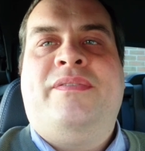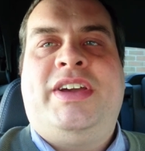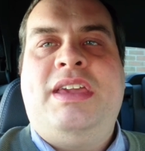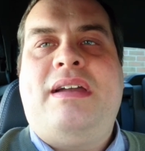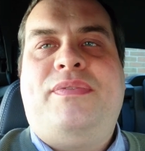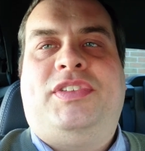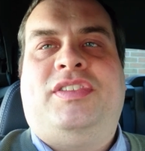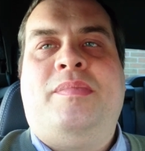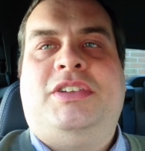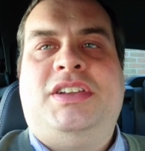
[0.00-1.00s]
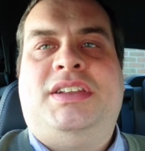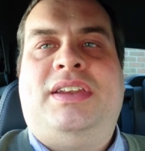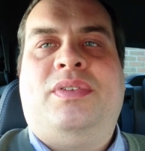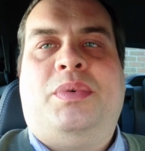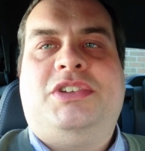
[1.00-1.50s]
Thank you ever so much
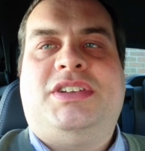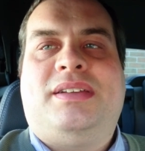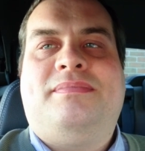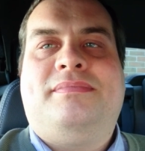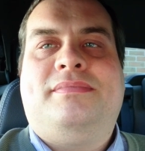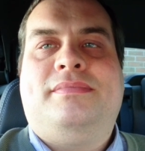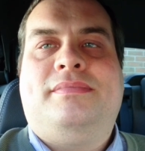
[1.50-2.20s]
indeed for watching.